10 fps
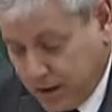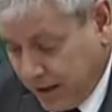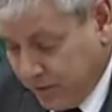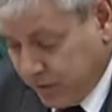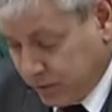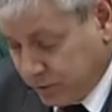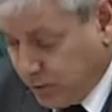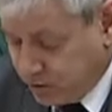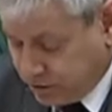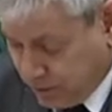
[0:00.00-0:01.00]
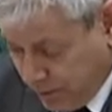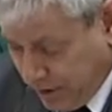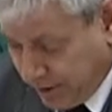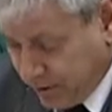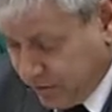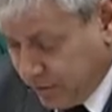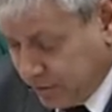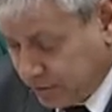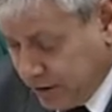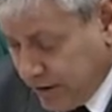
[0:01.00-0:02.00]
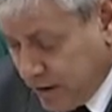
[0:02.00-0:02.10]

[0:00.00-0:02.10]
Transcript: tech firms, most American firms.